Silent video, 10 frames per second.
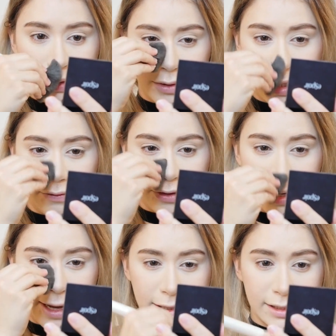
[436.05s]

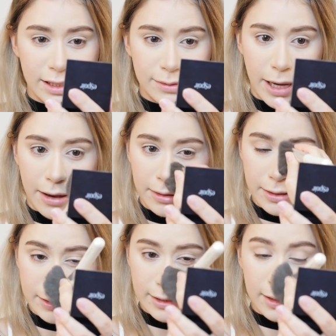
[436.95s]
whatever excess
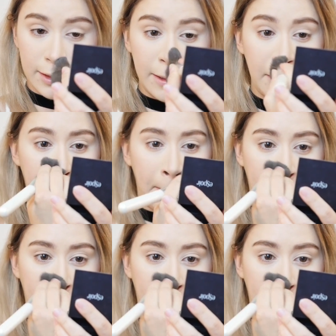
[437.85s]
powder is on there,